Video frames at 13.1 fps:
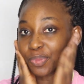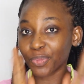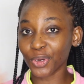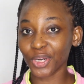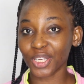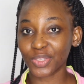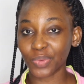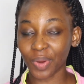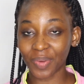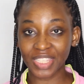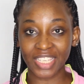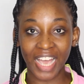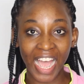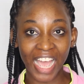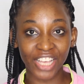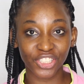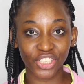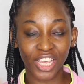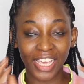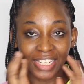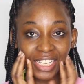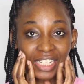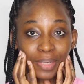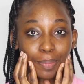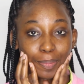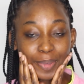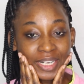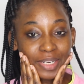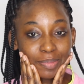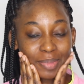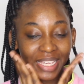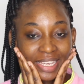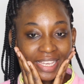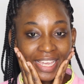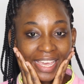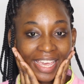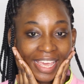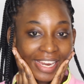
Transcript: The products weren't harsh, they didn't burn me,